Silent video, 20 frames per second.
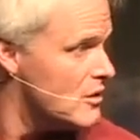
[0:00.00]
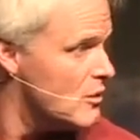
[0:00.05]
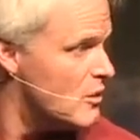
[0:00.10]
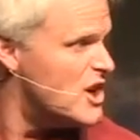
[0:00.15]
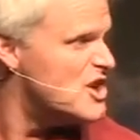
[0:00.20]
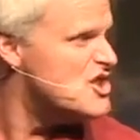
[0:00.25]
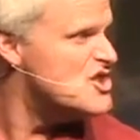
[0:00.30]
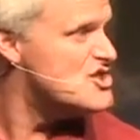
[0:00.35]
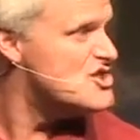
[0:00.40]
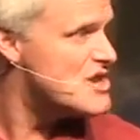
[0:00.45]

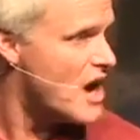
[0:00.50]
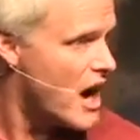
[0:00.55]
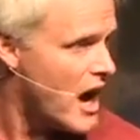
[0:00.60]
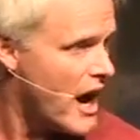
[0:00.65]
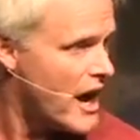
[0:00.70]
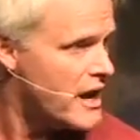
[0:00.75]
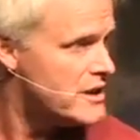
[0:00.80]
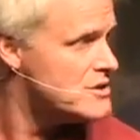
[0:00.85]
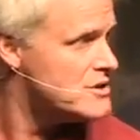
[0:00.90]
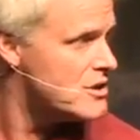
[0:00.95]
we
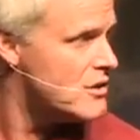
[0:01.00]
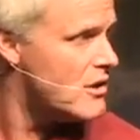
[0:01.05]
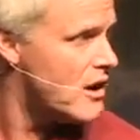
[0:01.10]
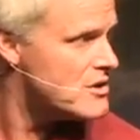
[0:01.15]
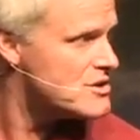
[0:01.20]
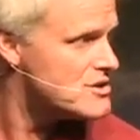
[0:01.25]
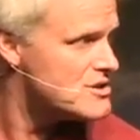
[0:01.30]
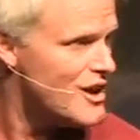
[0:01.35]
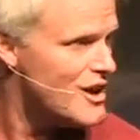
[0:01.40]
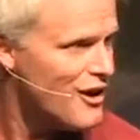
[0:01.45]
die to
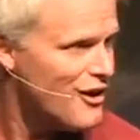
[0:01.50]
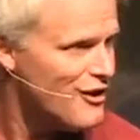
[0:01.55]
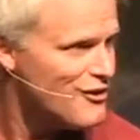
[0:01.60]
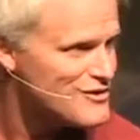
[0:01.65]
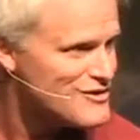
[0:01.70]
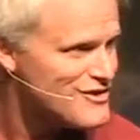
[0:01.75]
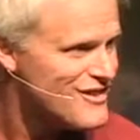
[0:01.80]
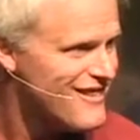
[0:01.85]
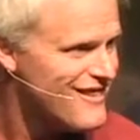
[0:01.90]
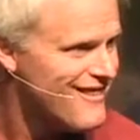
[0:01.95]

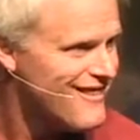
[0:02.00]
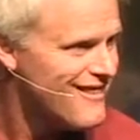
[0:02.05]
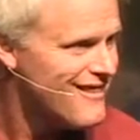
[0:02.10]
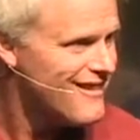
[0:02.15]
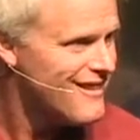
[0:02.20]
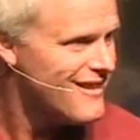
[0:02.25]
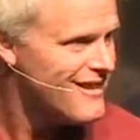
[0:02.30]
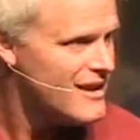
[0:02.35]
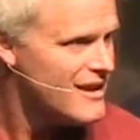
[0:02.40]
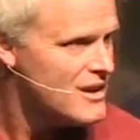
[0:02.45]
ourselves
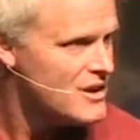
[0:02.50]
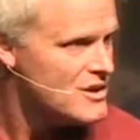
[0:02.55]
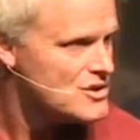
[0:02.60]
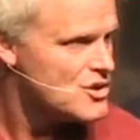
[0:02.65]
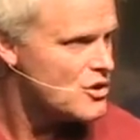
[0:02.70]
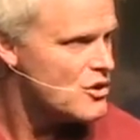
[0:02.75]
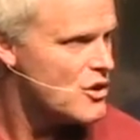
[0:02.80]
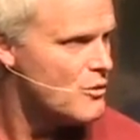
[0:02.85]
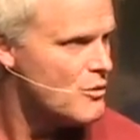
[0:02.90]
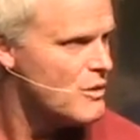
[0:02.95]

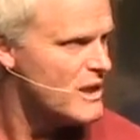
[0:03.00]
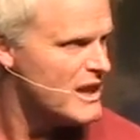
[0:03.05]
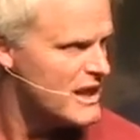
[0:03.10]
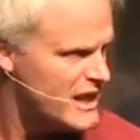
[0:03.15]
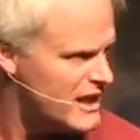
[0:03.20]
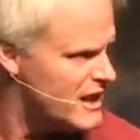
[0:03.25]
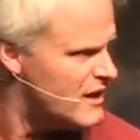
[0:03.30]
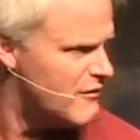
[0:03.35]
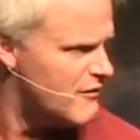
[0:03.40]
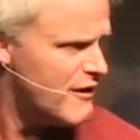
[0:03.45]
so could we
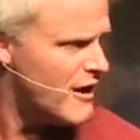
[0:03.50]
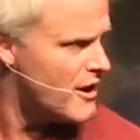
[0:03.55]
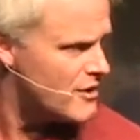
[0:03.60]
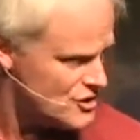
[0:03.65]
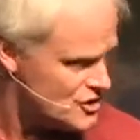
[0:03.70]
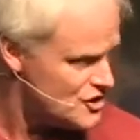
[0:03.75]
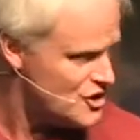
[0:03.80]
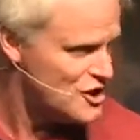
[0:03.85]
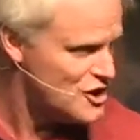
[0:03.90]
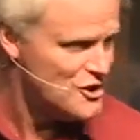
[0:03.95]
live
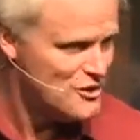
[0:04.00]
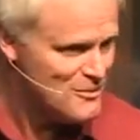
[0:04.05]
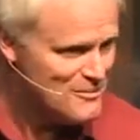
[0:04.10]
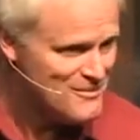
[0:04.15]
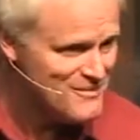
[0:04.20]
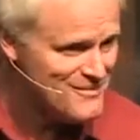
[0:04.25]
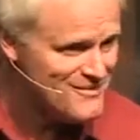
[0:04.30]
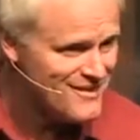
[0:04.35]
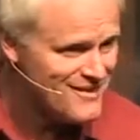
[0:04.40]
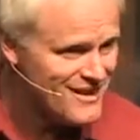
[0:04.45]
unto him.